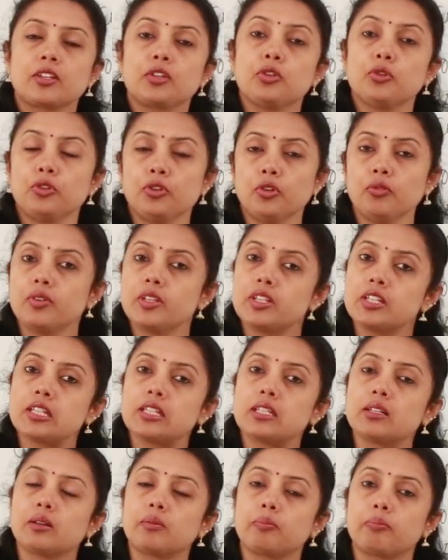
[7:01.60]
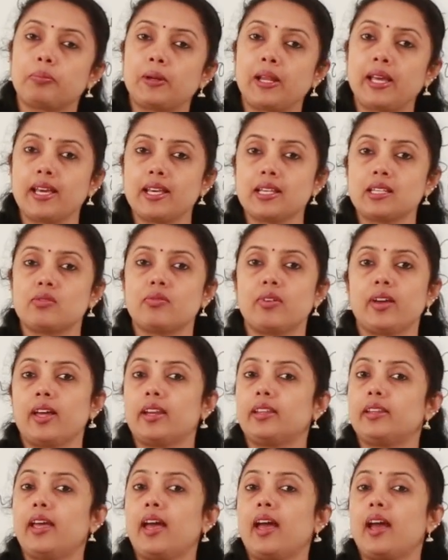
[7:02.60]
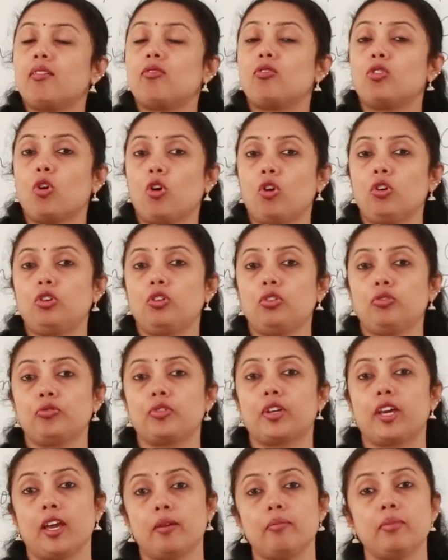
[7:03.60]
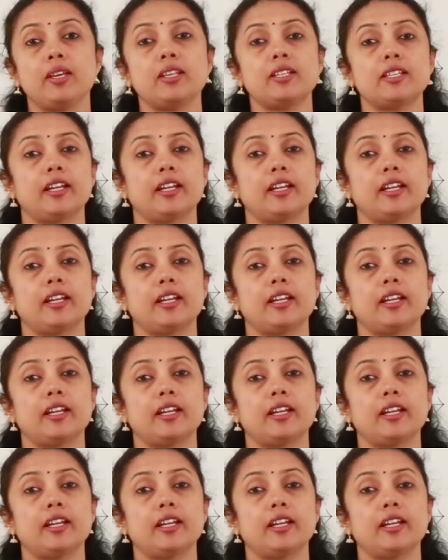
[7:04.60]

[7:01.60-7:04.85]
Do you know which is the place where they have lot of gaming